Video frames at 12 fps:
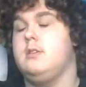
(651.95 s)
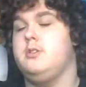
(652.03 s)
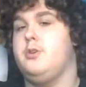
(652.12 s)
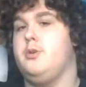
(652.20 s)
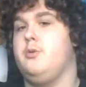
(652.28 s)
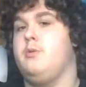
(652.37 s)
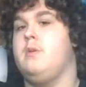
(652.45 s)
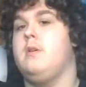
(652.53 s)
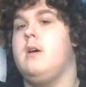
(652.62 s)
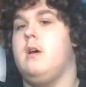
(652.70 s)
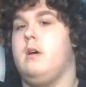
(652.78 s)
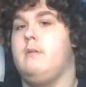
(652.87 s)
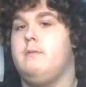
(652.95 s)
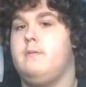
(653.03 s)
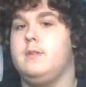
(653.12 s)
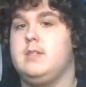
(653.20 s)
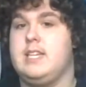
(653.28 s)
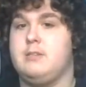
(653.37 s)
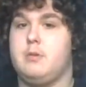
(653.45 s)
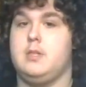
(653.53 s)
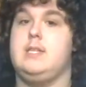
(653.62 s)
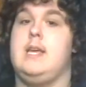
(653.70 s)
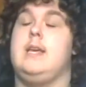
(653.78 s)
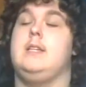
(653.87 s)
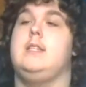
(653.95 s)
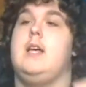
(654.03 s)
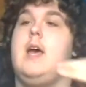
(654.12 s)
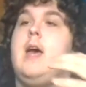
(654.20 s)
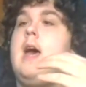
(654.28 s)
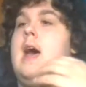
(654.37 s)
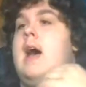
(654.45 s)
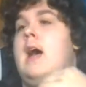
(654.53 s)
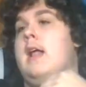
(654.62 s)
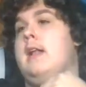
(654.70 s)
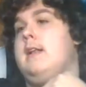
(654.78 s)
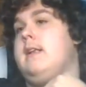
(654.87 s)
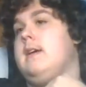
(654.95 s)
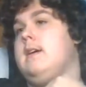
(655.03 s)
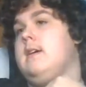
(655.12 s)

to Earth 616 and